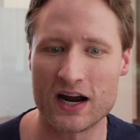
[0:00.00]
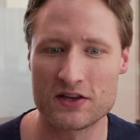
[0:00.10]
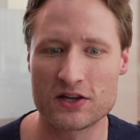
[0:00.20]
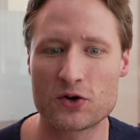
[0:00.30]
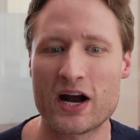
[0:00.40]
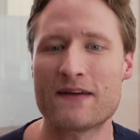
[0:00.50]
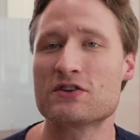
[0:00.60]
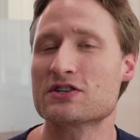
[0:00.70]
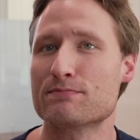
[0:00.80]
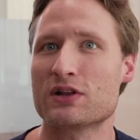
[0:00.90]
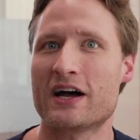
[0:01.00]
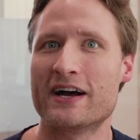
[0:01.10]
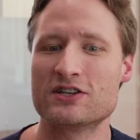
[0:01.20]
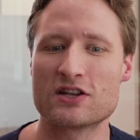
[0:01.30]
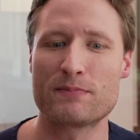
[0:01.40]
and then the graft is
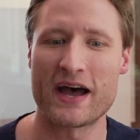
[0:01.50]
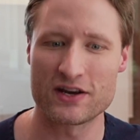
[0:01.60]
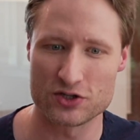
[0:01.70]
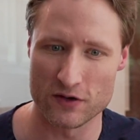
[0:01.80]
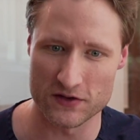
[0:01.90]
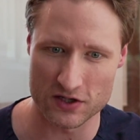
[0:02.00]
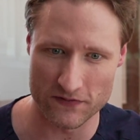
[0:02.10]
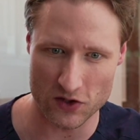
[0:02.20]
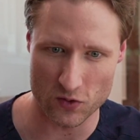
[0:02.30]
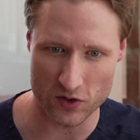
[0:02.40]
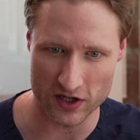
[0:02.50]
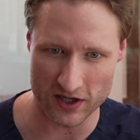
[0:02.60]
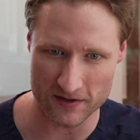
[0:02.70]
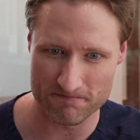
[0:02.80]
applied to the back surface of the cornea.